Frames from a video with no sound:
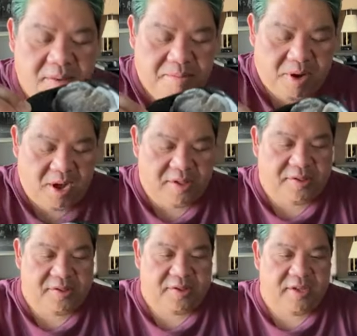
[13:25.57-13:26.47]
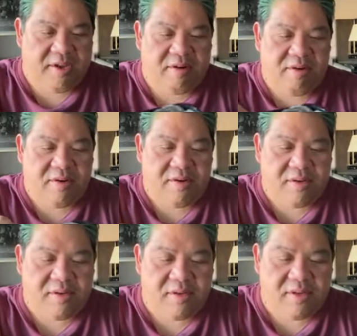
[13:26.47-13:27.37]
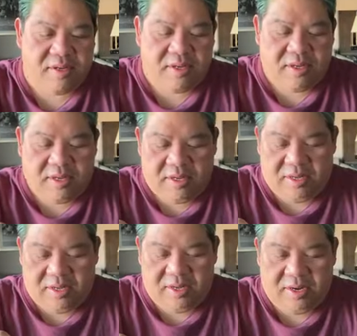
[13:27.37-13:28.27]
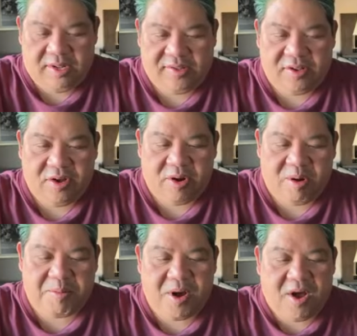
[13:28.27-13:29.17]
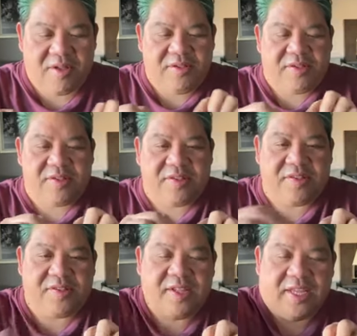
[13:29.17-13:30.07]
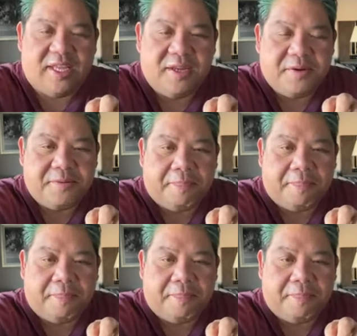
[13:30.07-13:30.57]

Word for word: pods here. Let's look at our pods and see